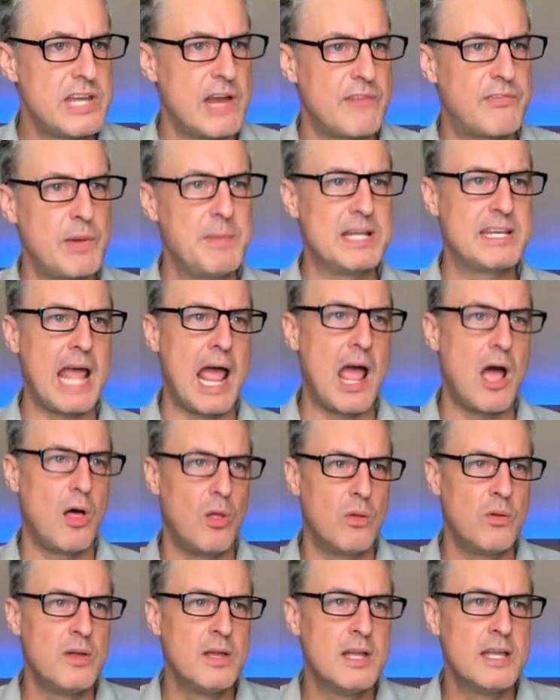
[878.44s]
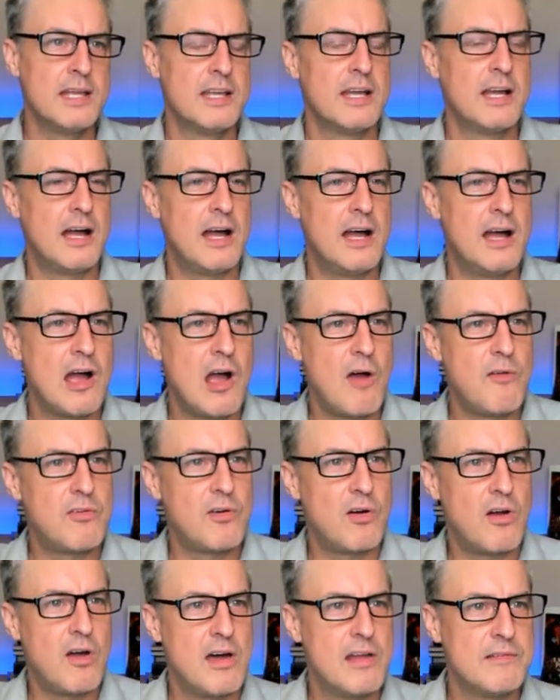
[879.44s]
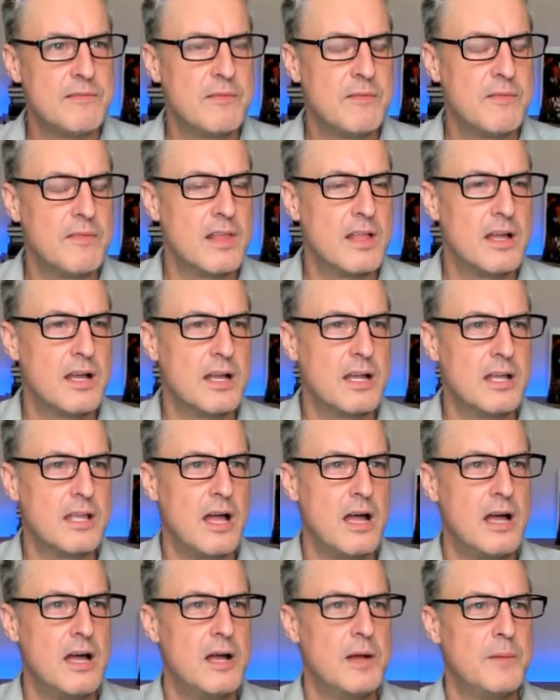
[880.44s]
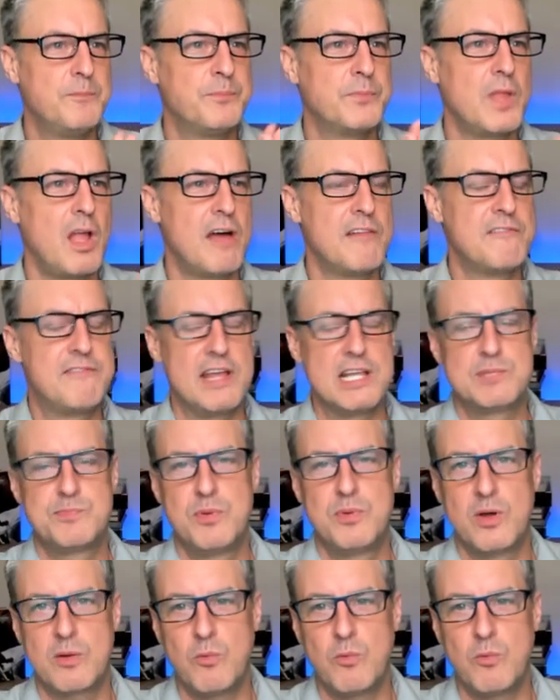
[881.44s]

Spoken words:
McDowell over on Facebook.